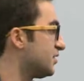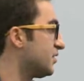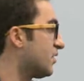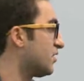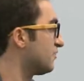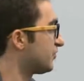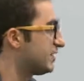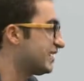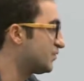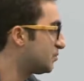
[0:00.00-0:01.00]
PR if we
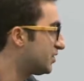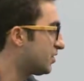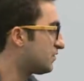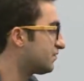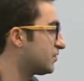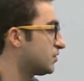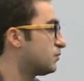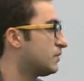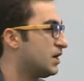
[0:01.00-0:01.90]
did have a PR firm.